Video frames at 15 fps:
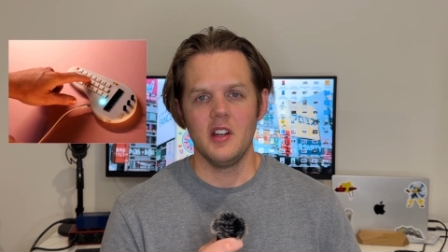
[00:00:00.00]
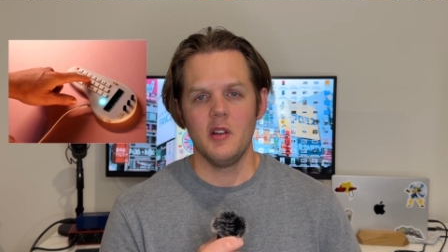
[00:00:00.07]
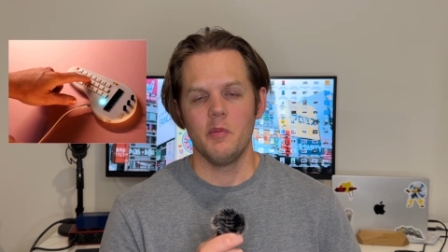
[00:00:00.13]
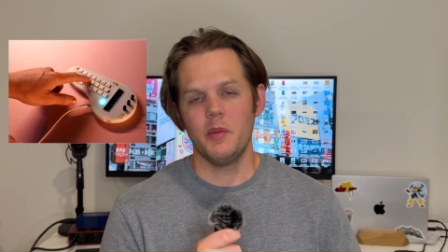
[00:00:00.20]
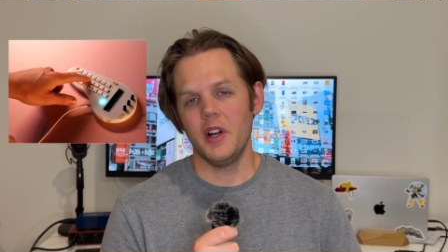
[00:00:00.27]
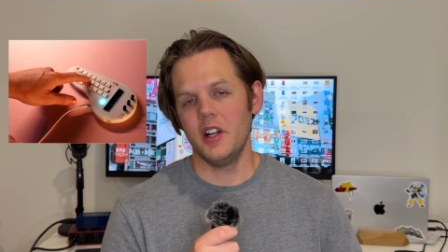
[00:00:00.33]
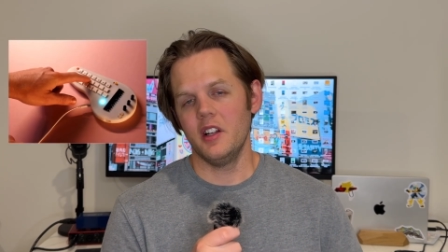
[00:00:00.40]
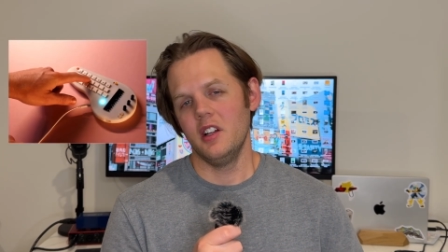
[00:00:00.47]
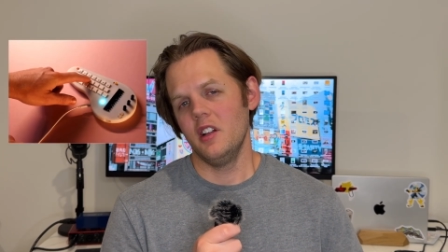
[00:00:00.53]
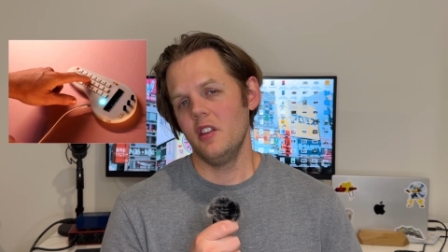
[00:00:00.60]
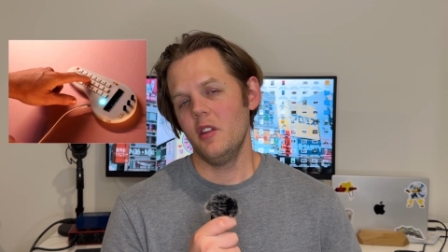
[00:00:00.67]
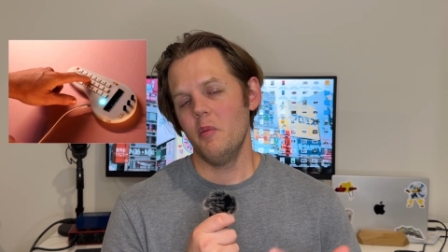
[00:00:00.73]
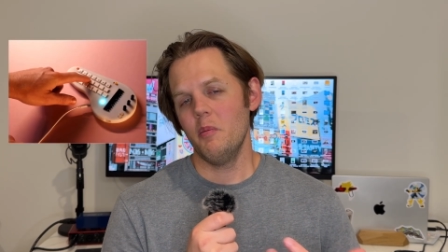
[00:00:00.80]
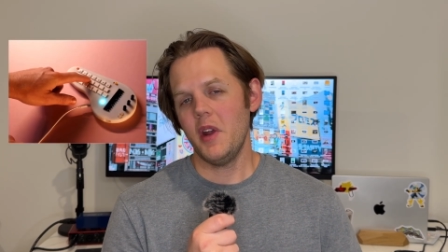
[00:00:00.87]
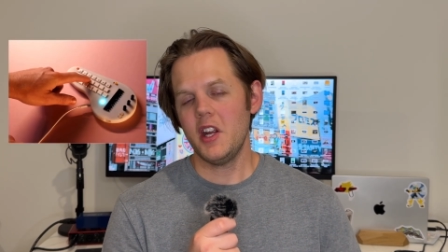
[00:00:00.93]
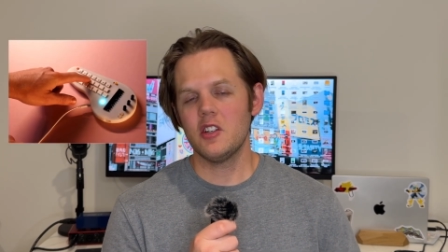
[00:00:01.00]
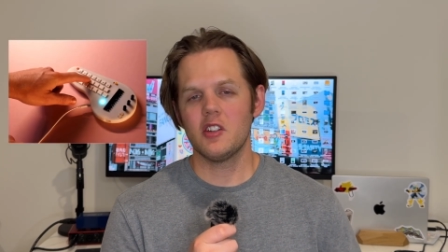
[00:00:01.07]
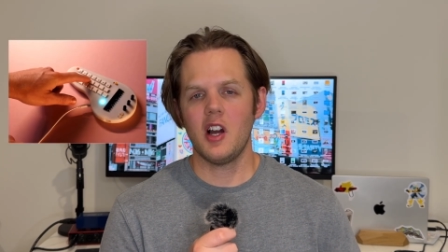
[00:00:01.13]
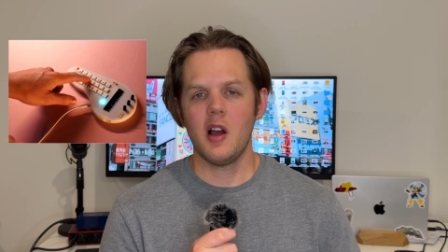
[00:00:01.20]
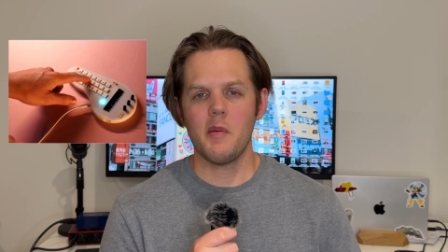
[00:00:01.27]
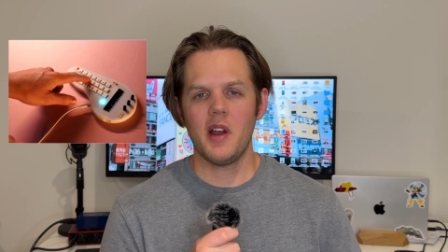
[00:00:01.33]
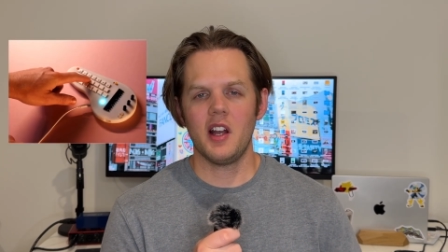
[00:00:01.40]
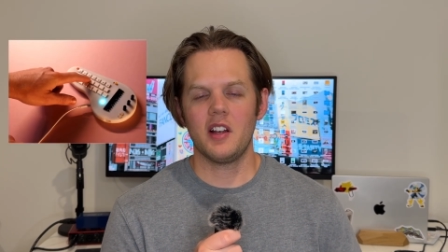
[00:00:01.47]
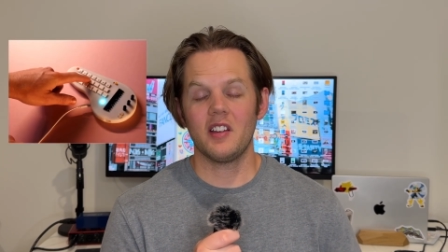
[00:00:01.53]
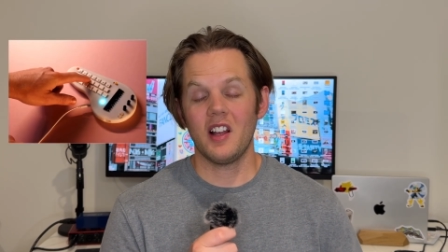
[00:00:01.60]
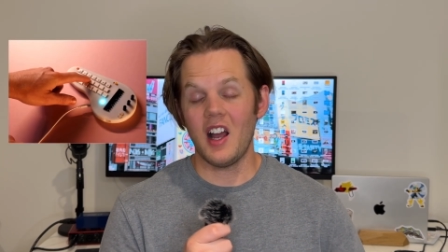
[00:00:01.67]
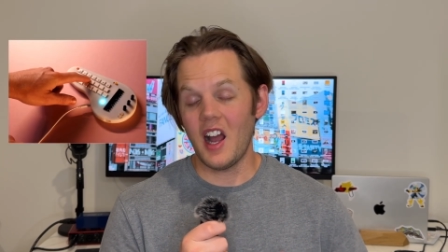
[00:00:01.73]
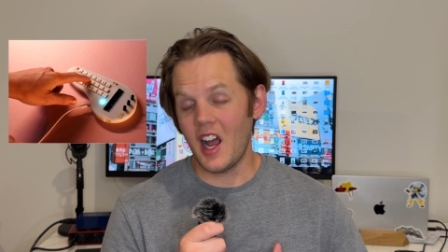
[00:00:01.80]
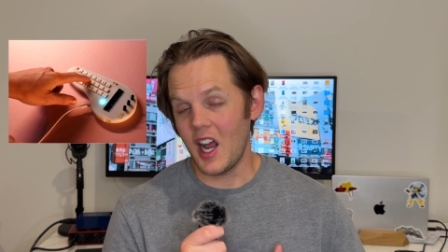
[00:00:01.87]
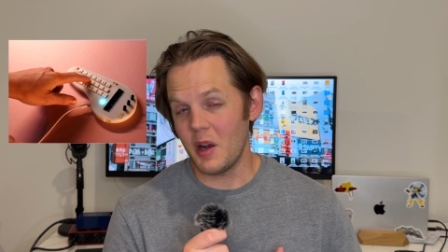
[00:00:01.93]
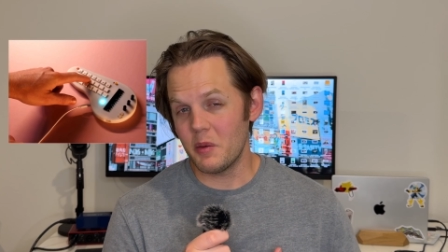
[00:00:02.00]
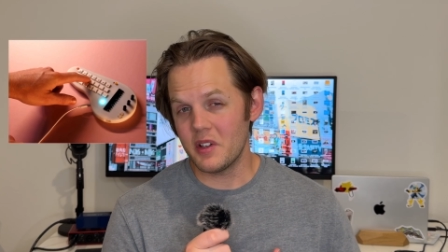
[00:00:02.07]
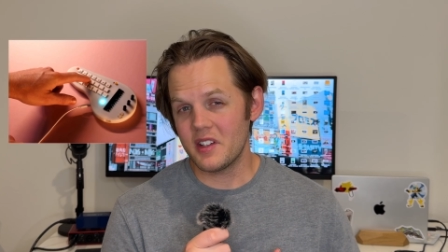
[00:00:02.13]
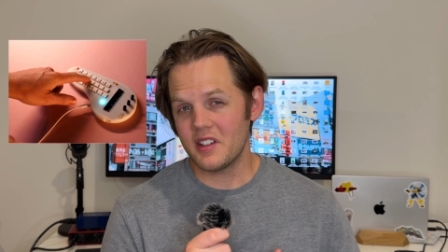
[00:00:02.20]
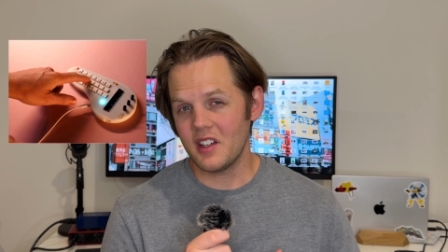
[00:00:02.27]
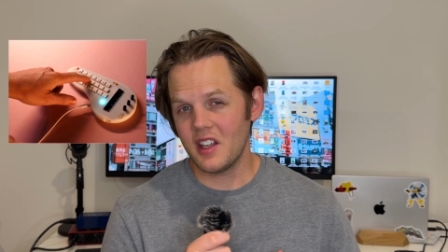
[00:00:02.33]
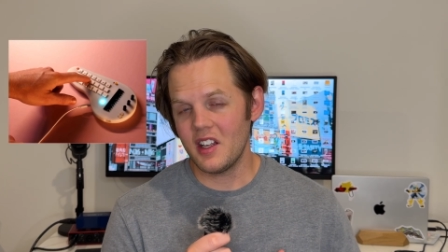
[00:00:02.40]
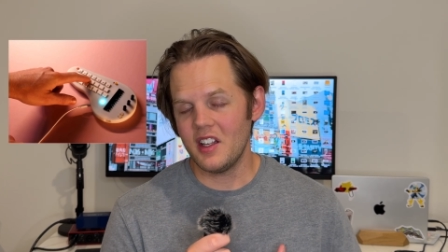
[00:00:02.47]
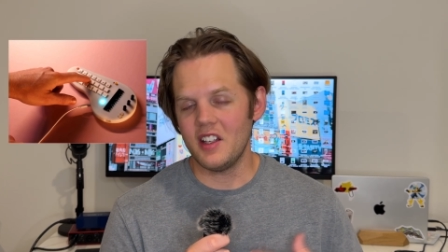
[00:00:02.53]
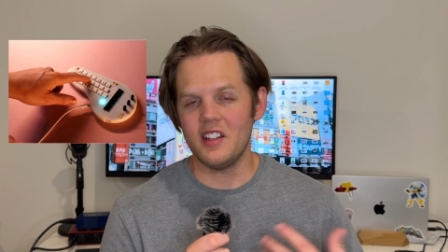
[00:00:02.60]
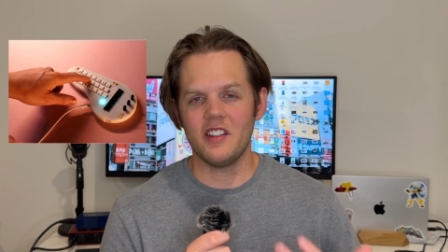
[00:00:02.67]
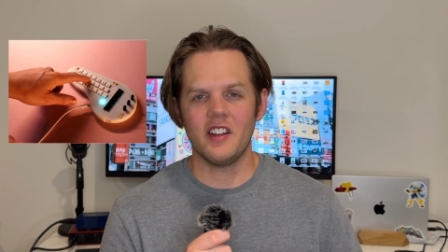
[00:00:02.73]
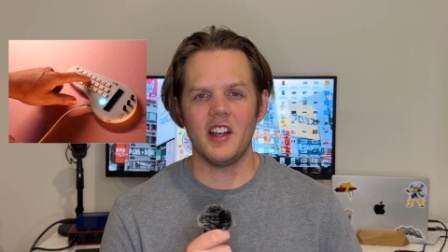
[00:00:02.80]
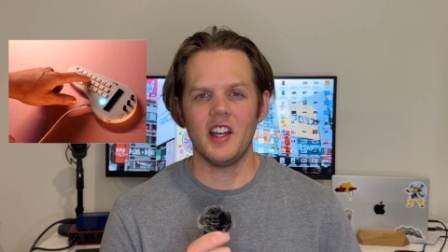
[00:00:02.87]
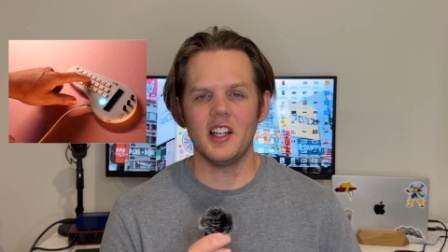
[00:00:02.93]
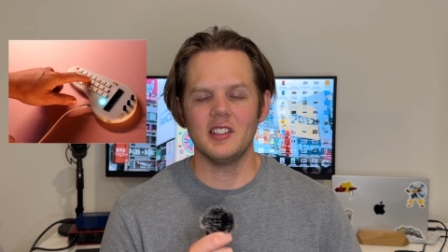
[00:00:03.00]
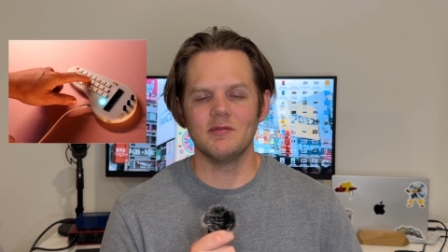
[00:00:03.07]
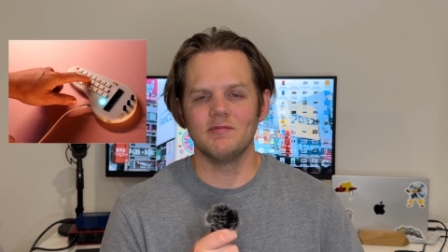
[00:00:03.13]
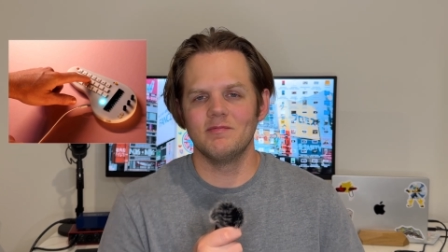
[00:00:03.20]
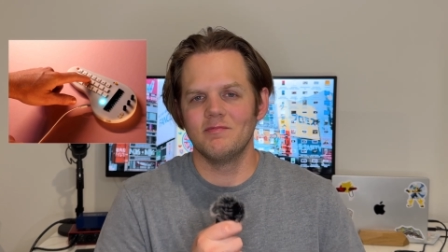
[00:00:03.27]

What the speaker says: But the main drawbacks, I would say, is that